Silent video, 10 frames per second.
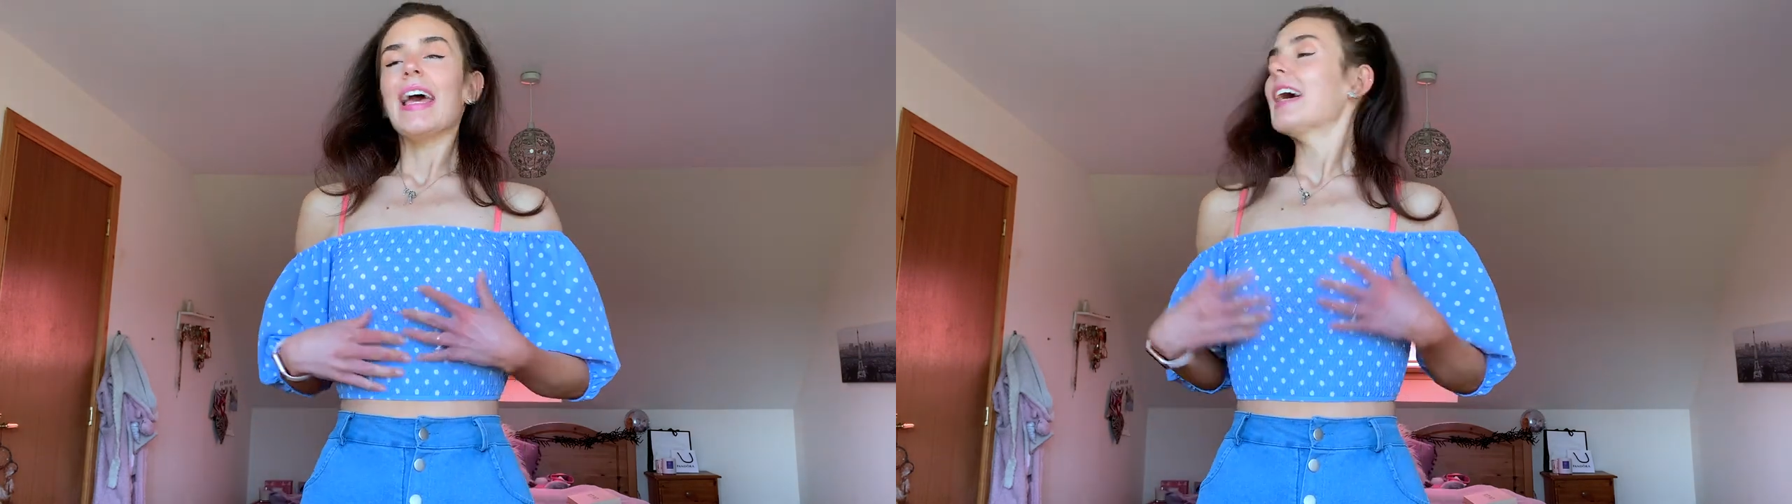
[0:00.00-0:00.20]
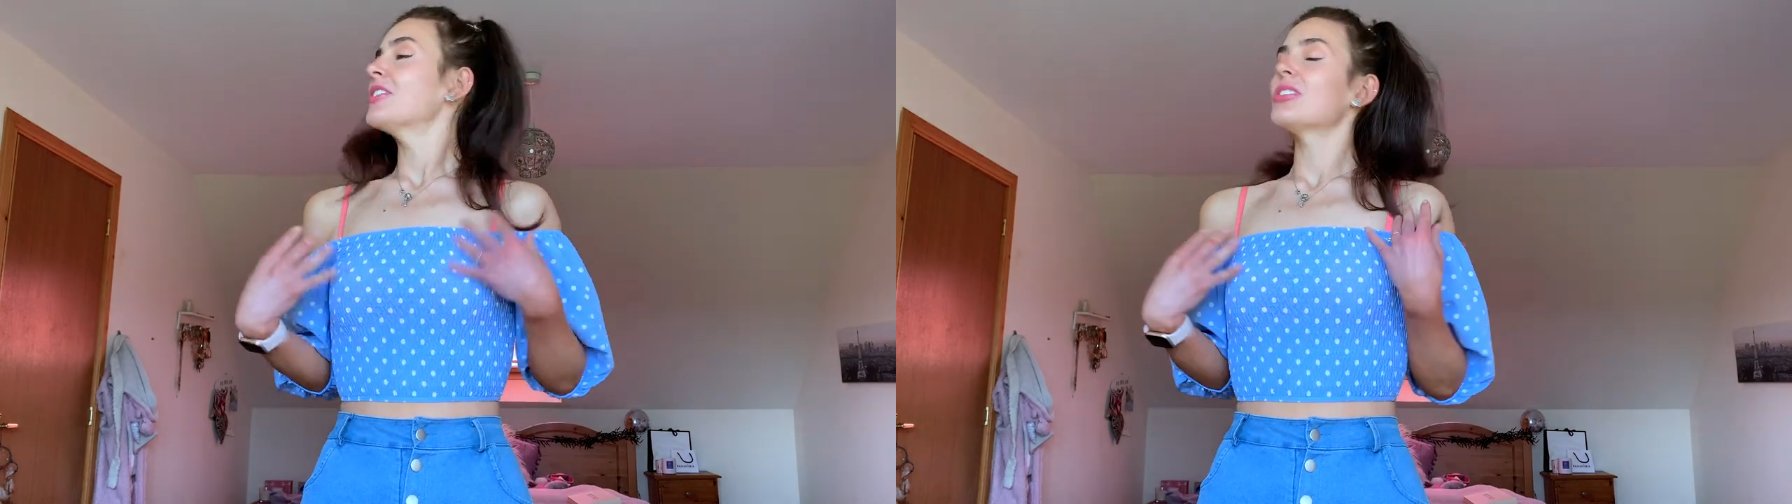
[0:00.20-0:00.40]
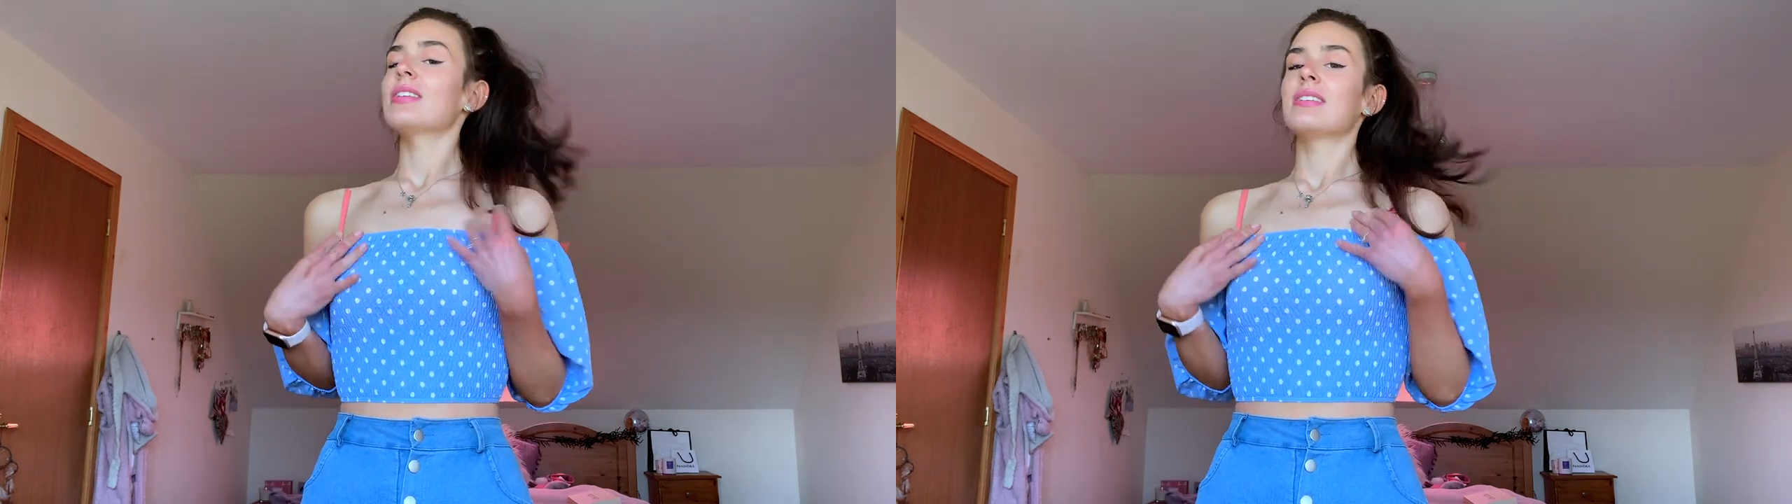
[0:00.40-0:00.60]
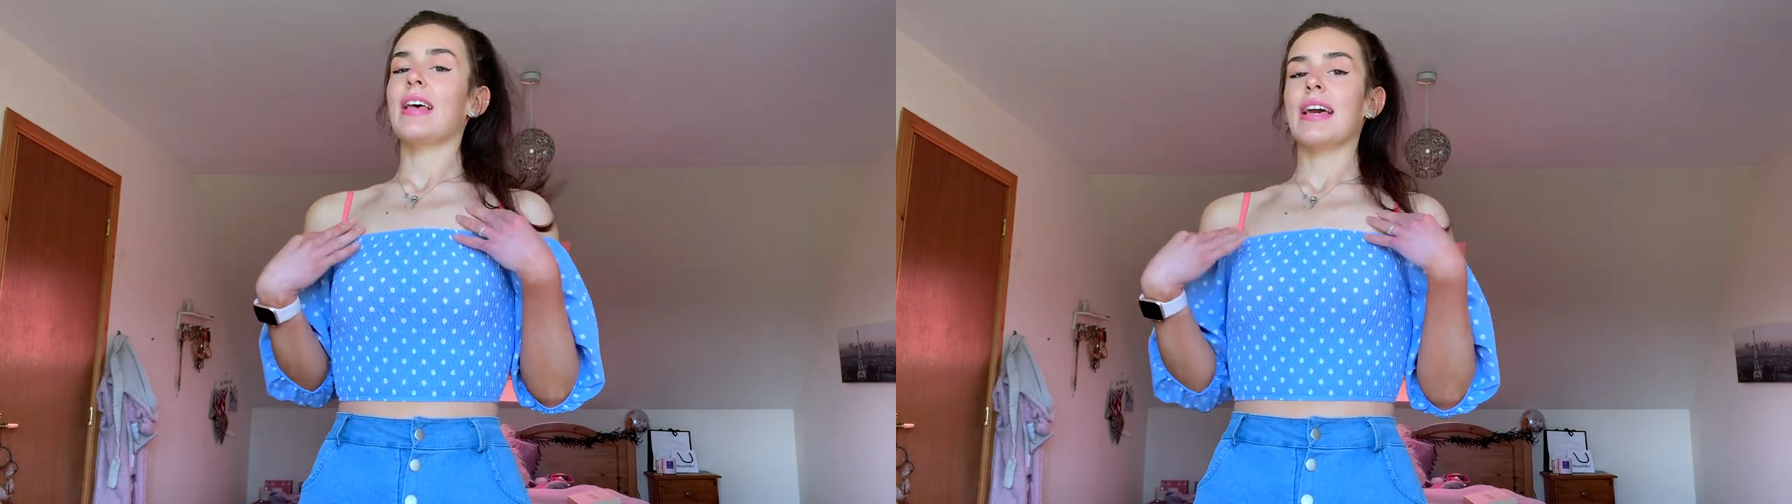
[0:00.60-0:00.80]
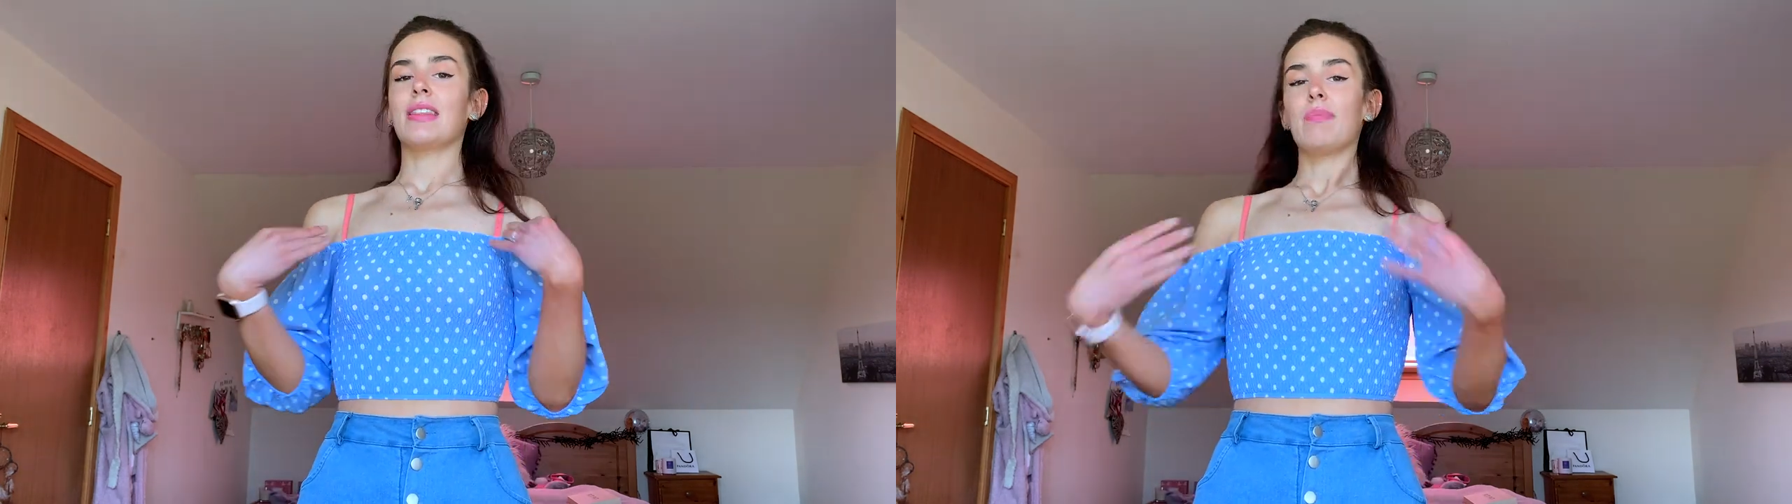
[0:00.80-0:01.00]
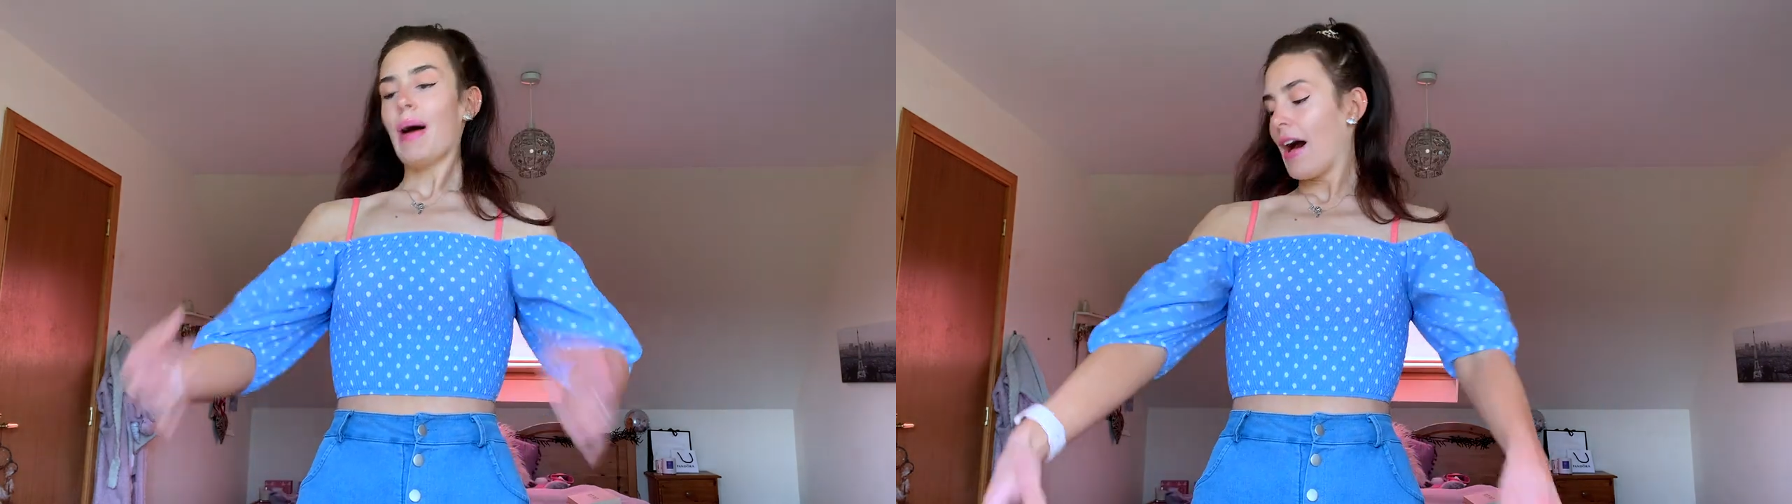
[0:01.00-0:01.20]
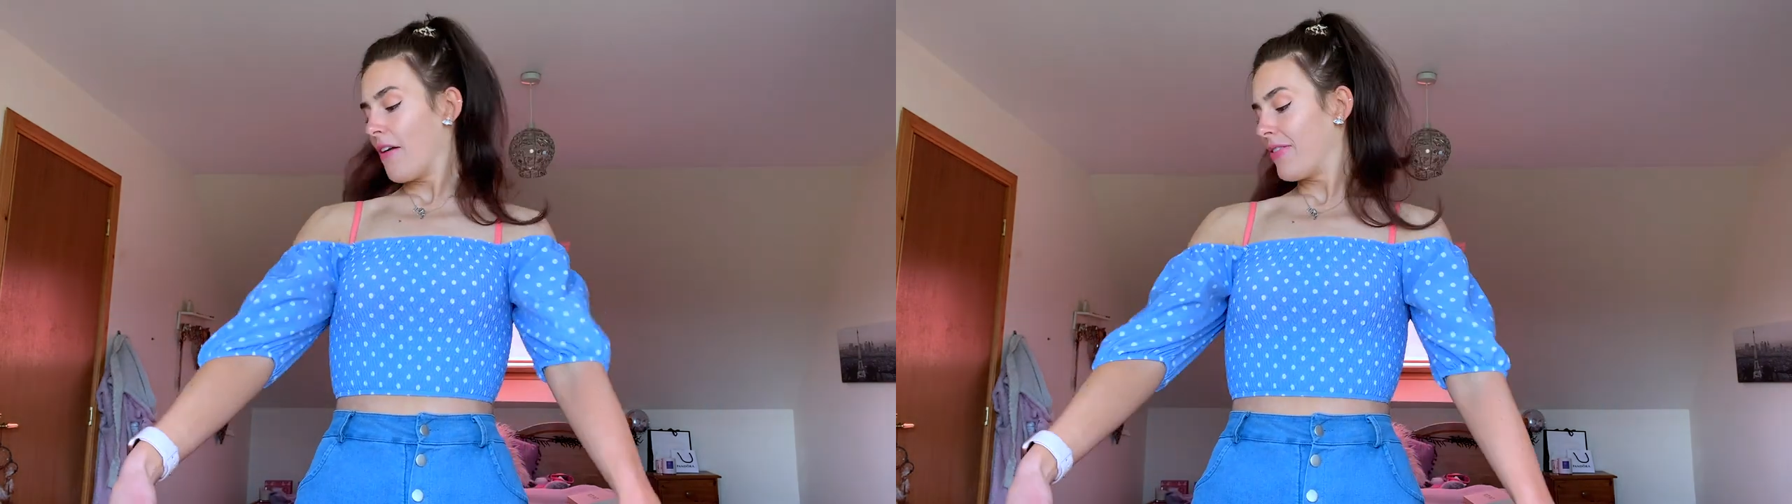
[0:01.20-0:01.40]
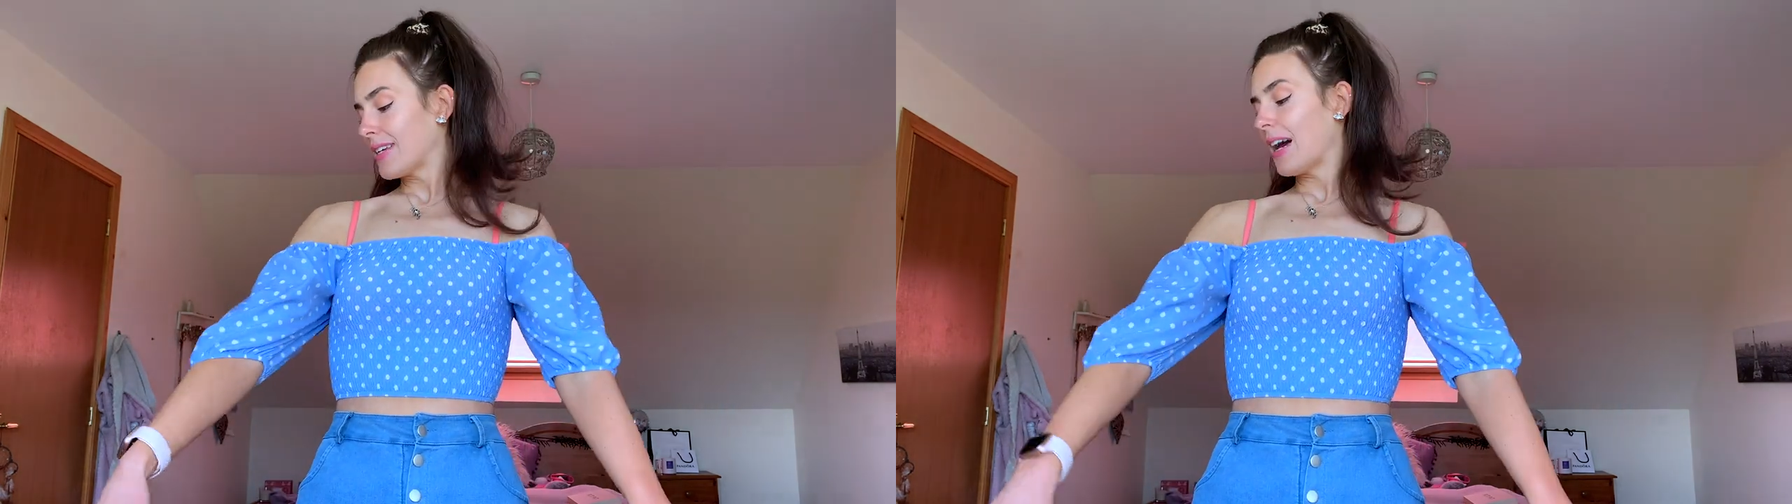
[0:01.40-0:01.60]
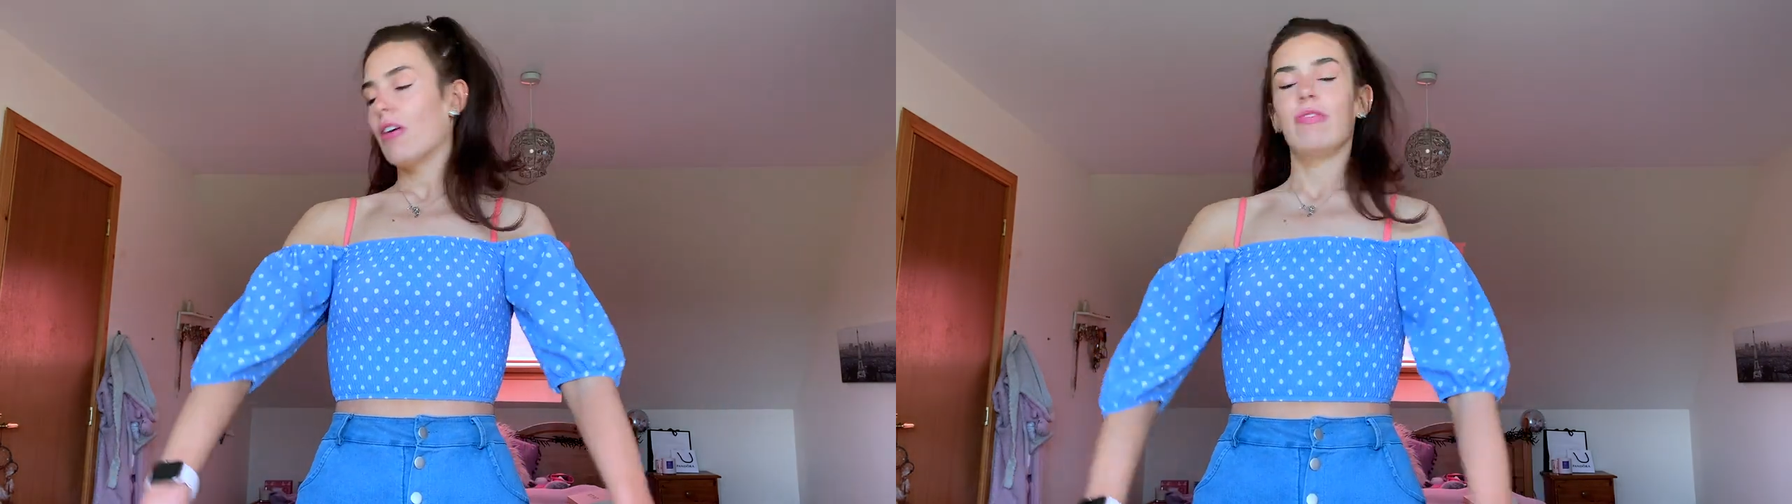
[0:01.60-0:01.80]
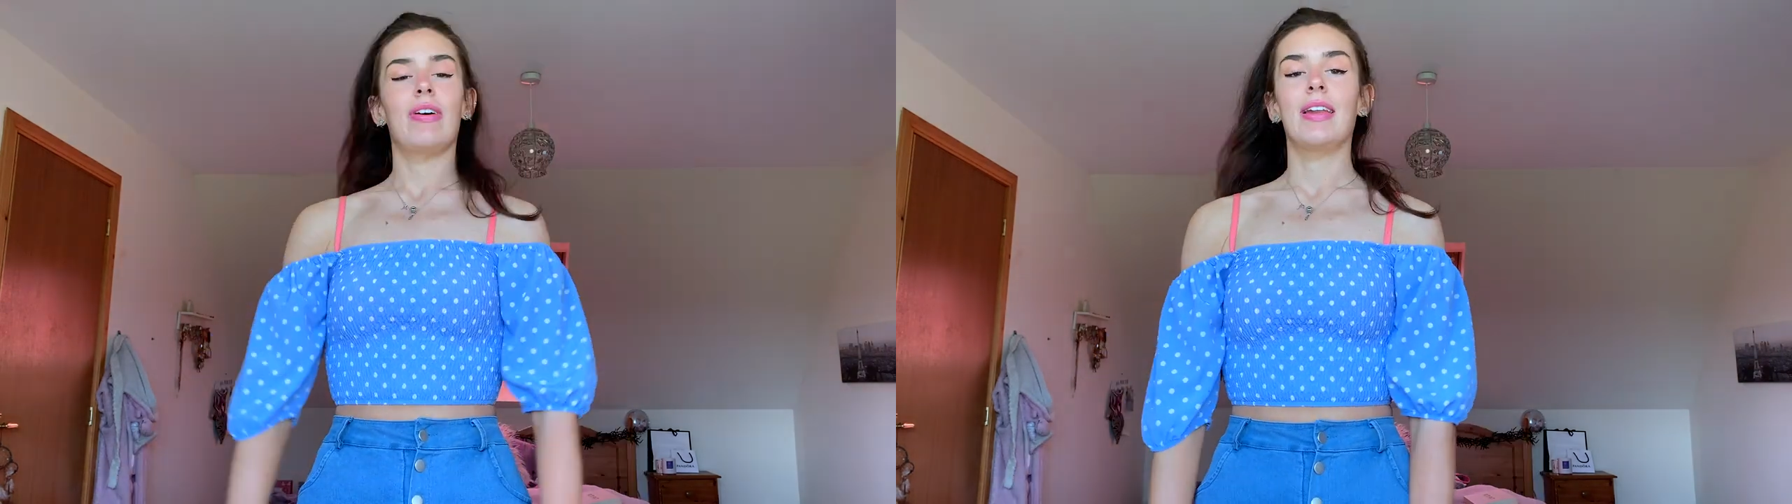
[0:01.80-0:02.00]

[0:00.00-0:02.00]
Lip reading: it just is like the perfect outfit,